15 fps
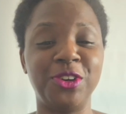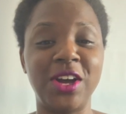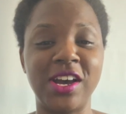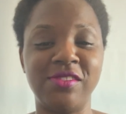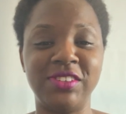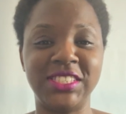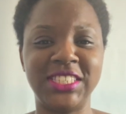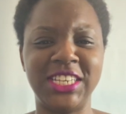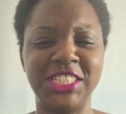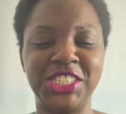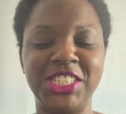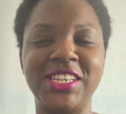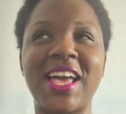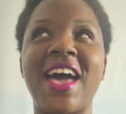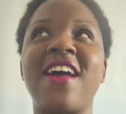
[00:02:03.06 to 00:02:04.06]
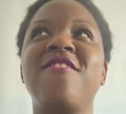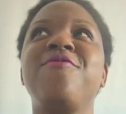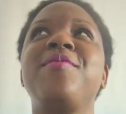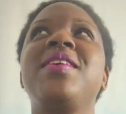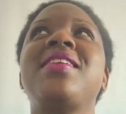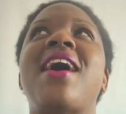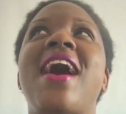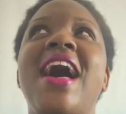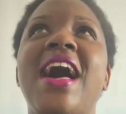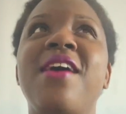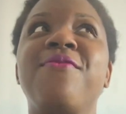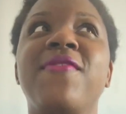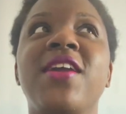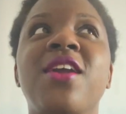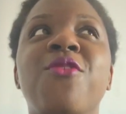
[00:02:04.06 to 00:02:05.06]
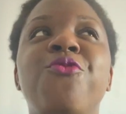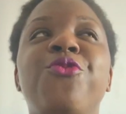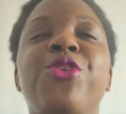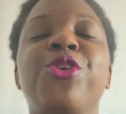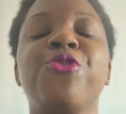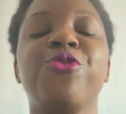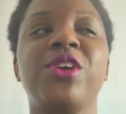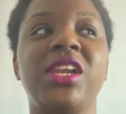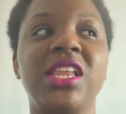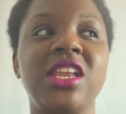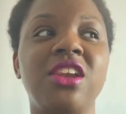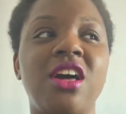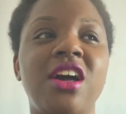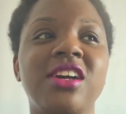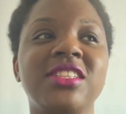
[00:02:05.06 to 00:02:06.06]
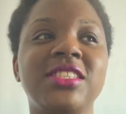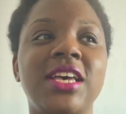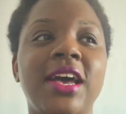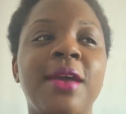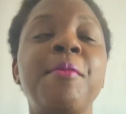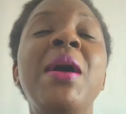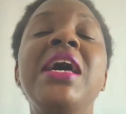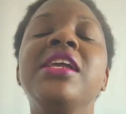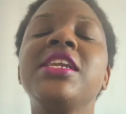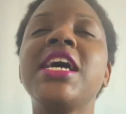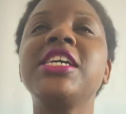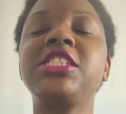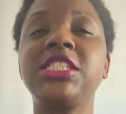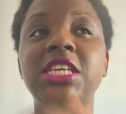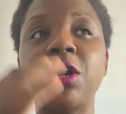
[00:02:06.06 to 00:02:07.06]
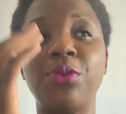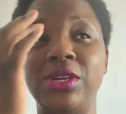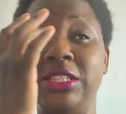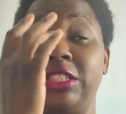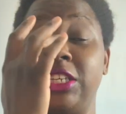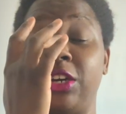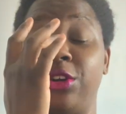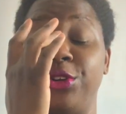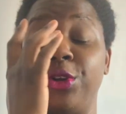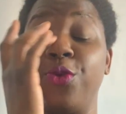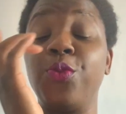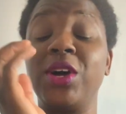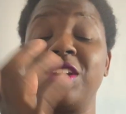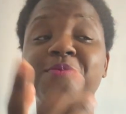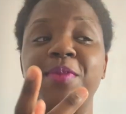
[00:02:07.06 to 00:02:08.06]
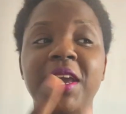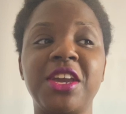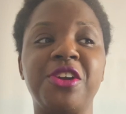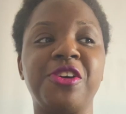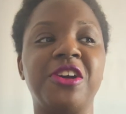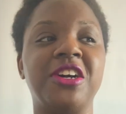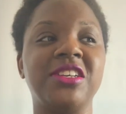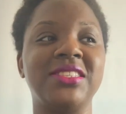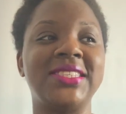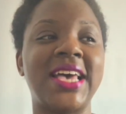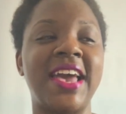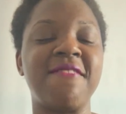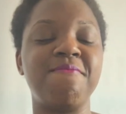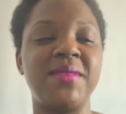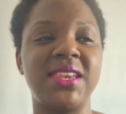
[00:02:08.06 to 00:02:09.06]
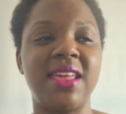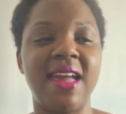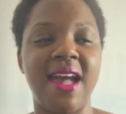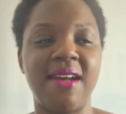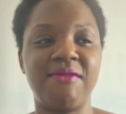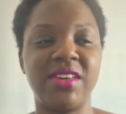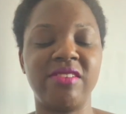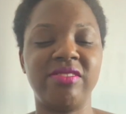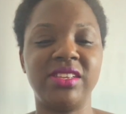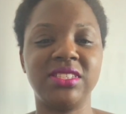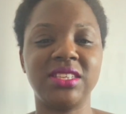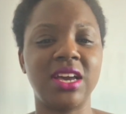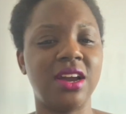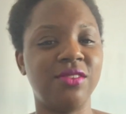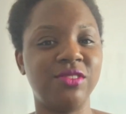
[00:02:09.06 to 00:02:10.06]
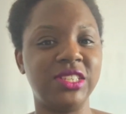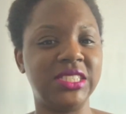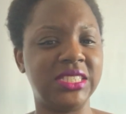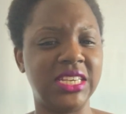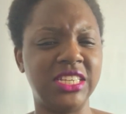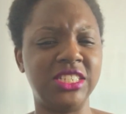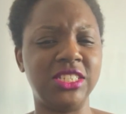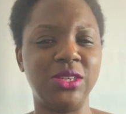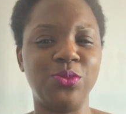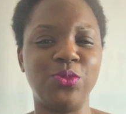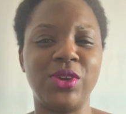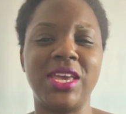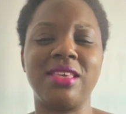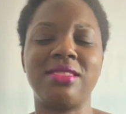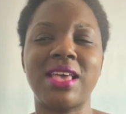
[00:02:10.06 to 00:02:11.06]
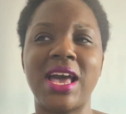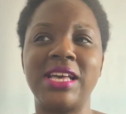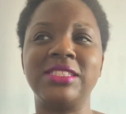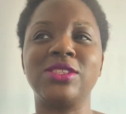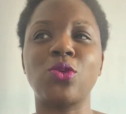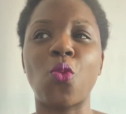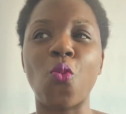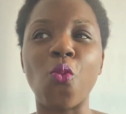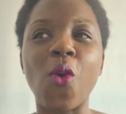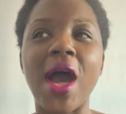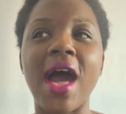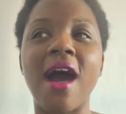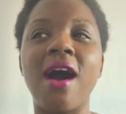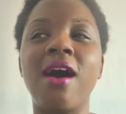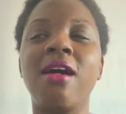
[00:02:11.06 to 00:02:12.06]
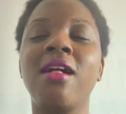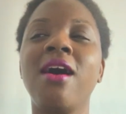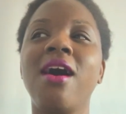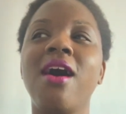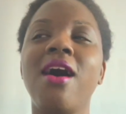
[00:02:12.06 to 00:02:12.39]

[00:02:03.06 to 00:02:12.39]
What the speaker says: conversation I've been having for a really long time. Not so internal, one of my girls I've been having this conversation with as well.